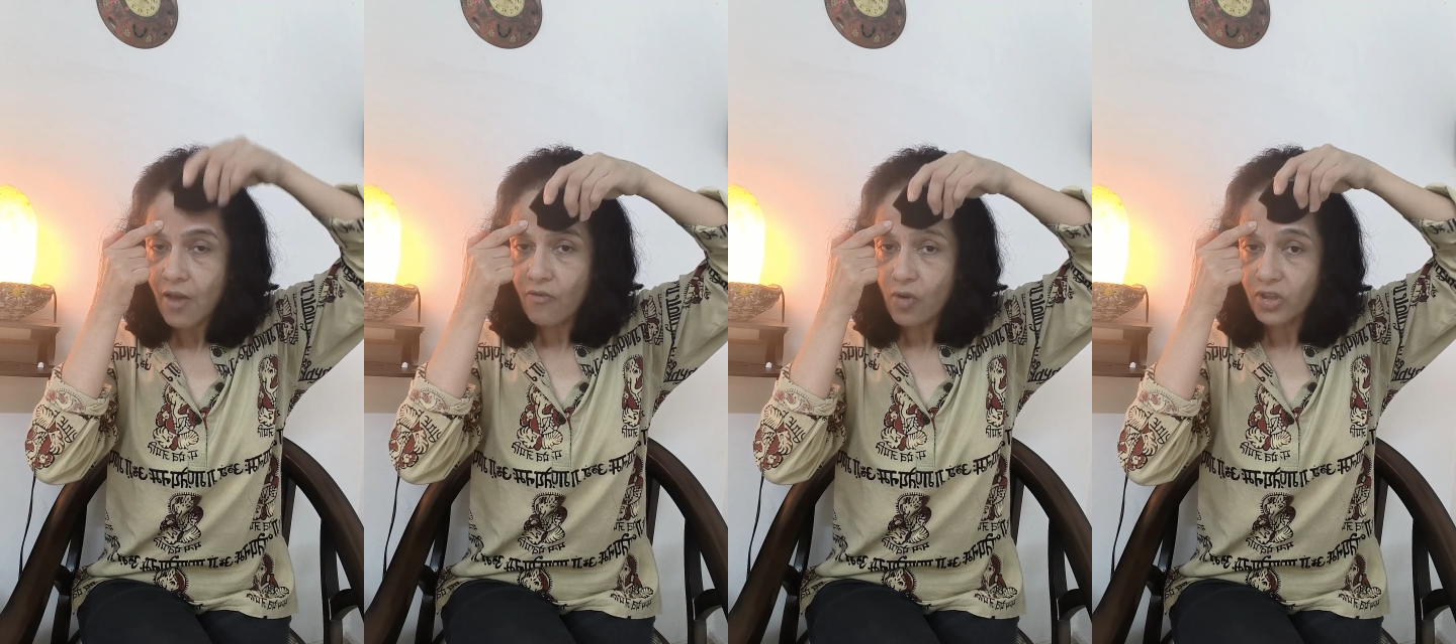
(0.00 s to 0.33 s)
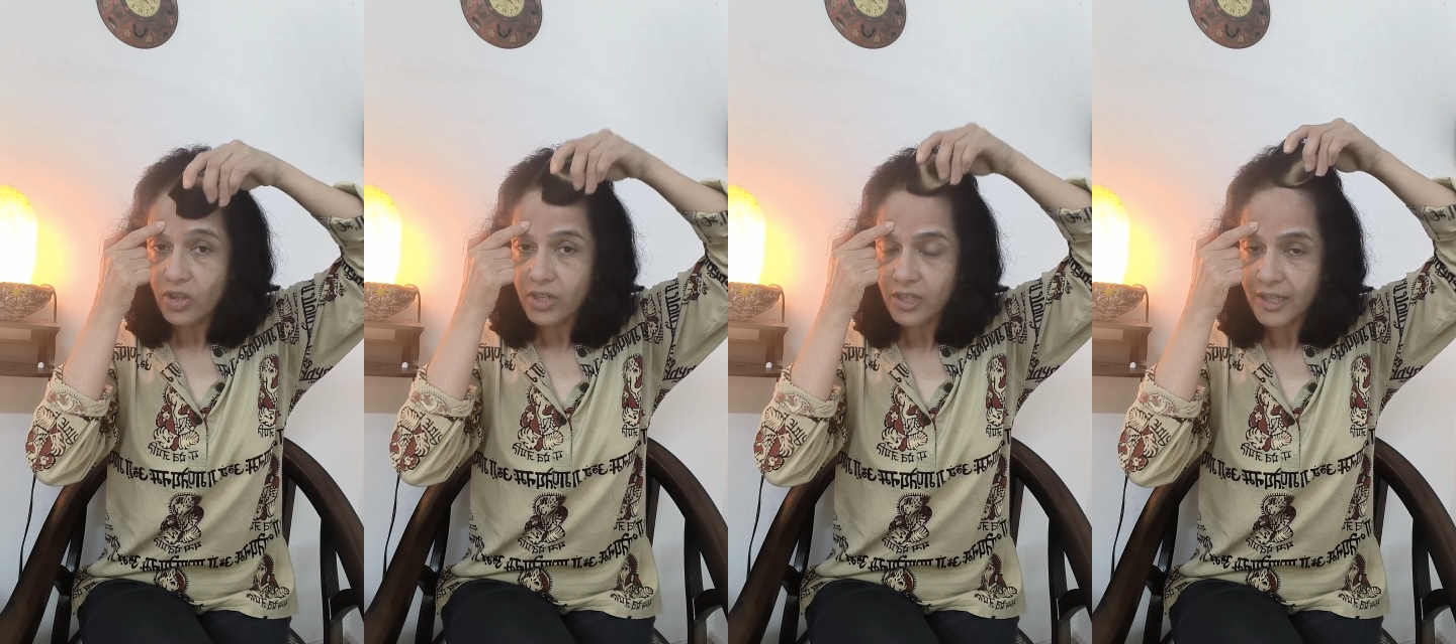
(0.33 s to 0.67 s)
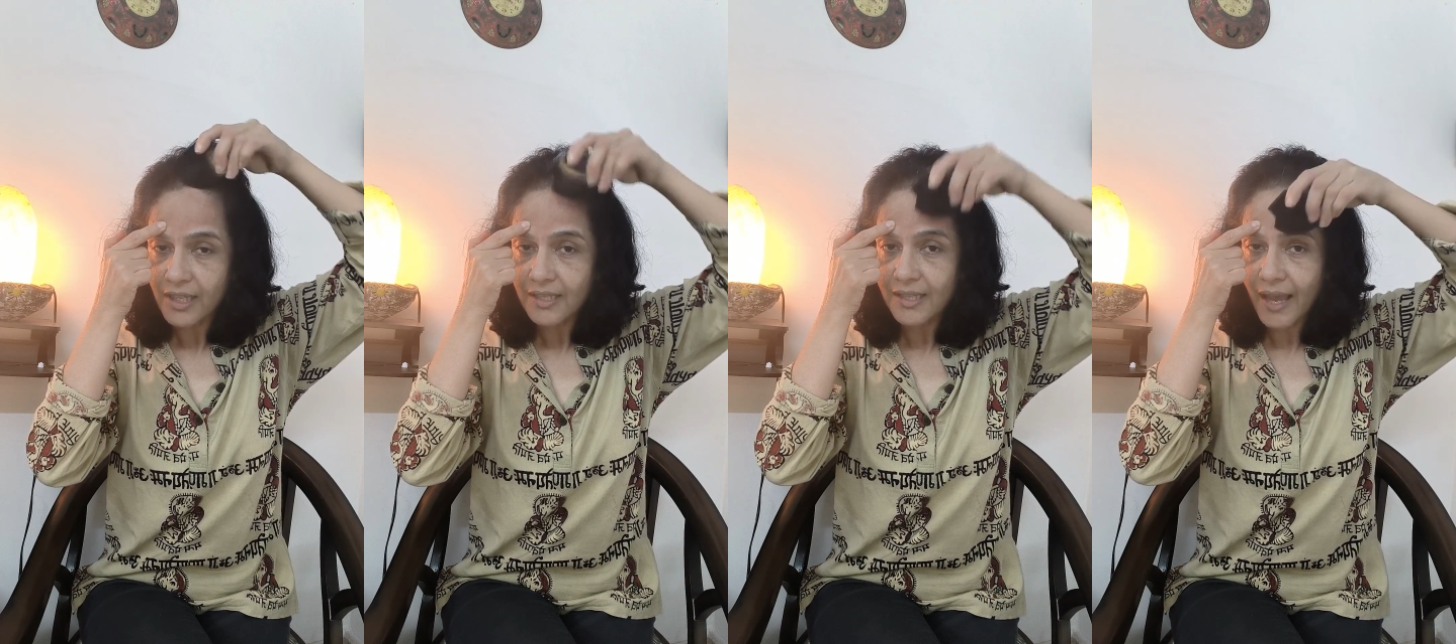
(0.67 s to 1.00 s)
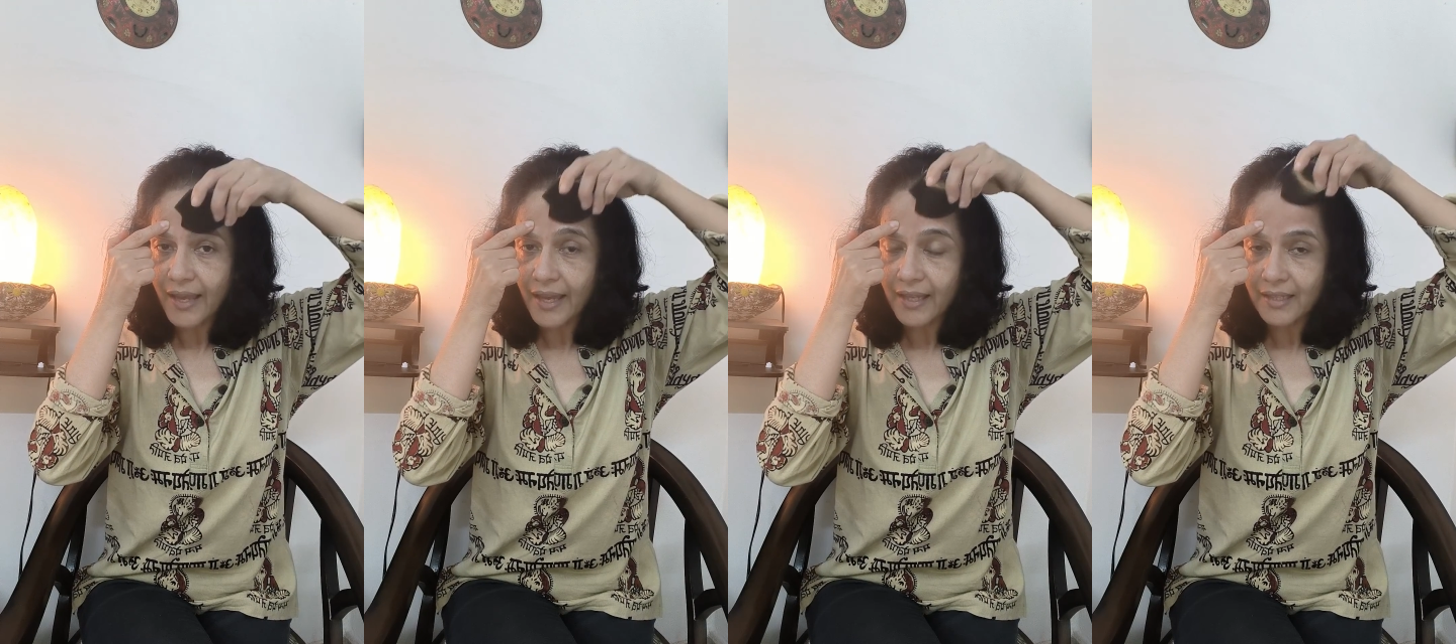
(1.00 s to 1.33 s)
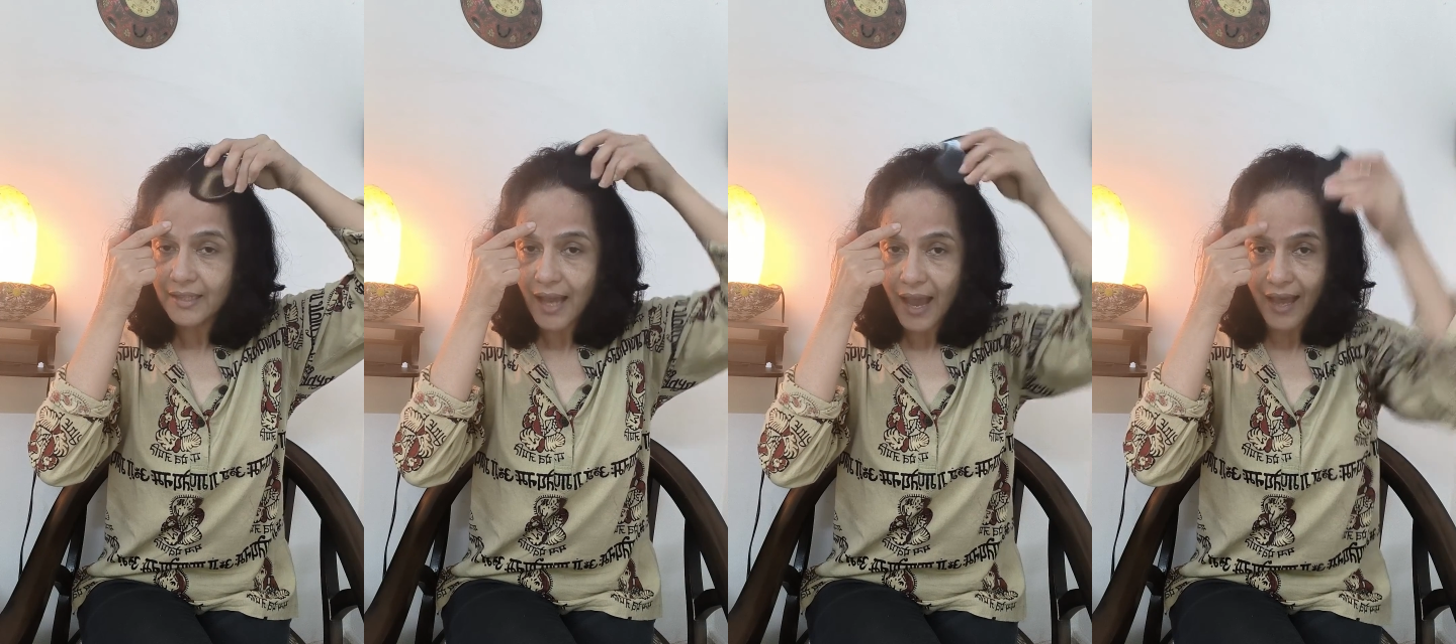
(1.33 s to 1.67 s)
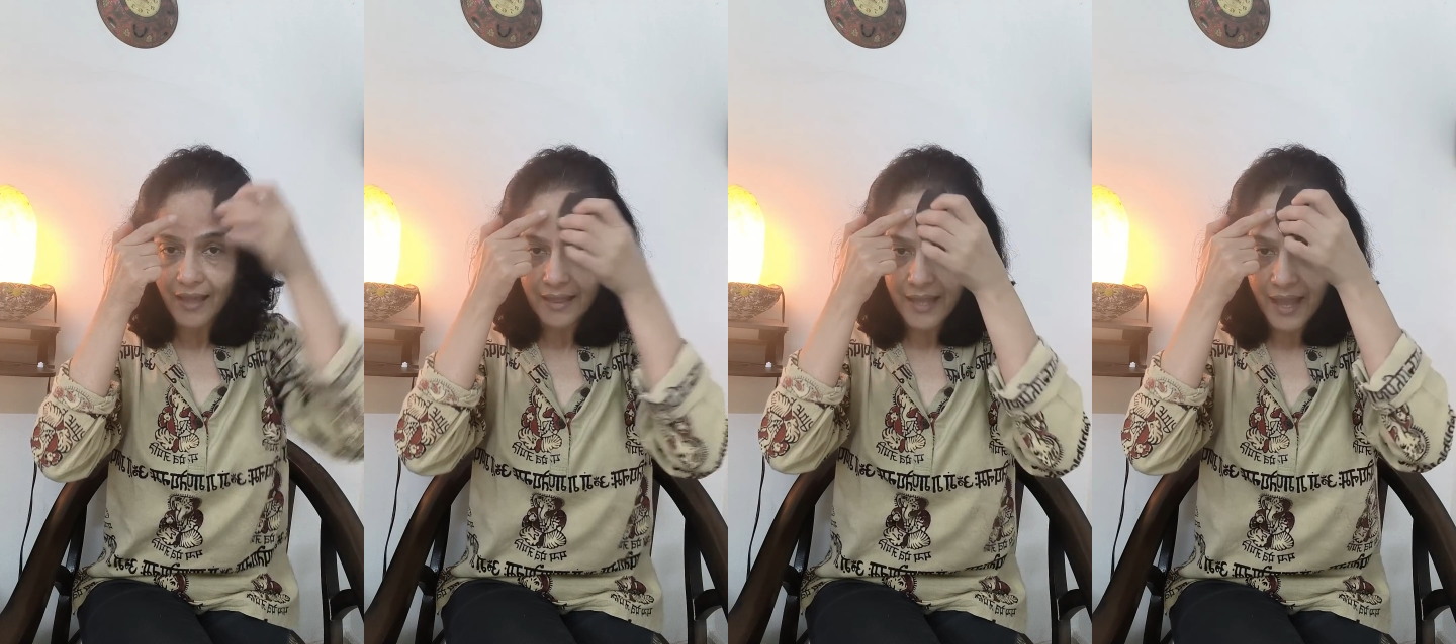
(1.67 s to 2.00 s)
for 30 seconds
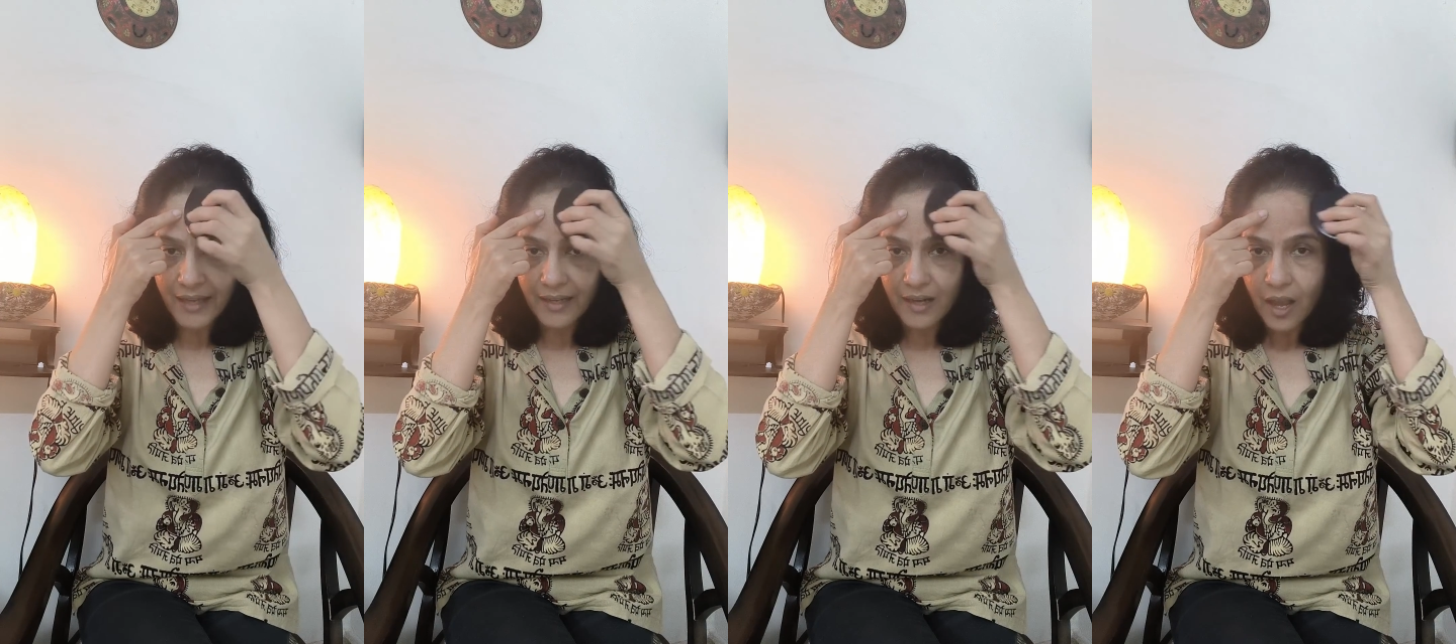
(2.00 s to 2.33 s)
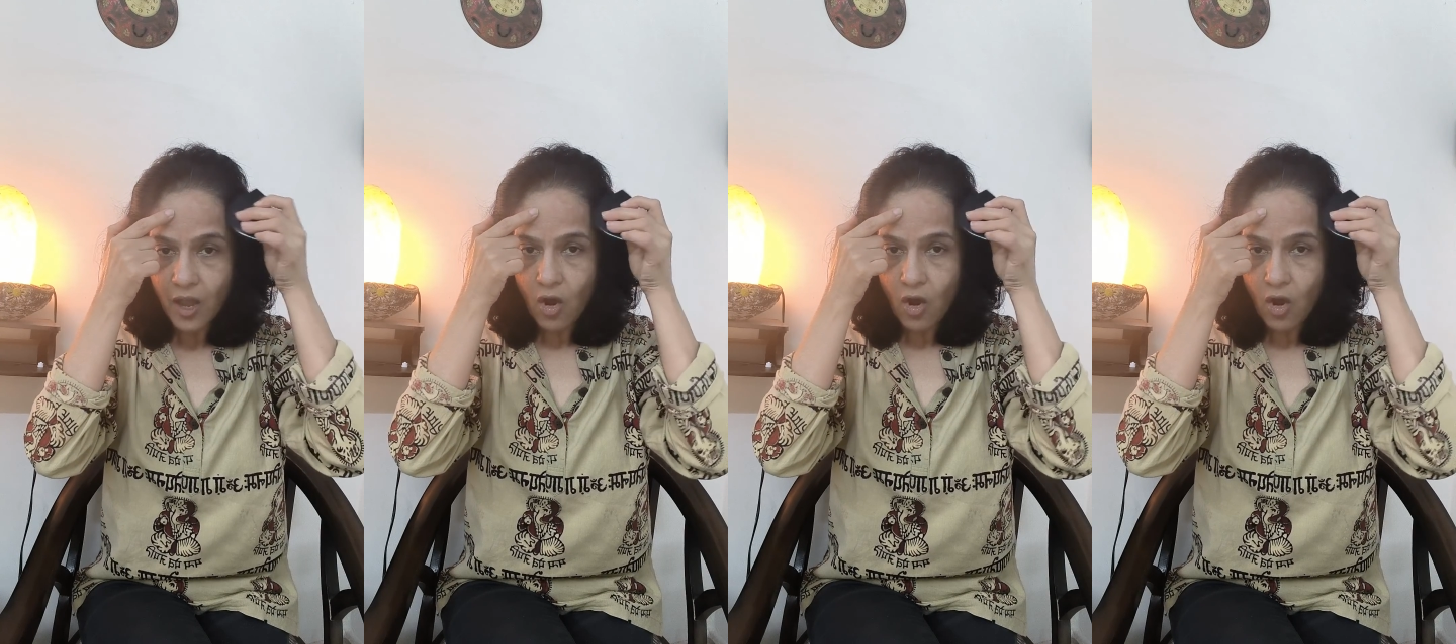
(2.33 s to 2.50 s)
and then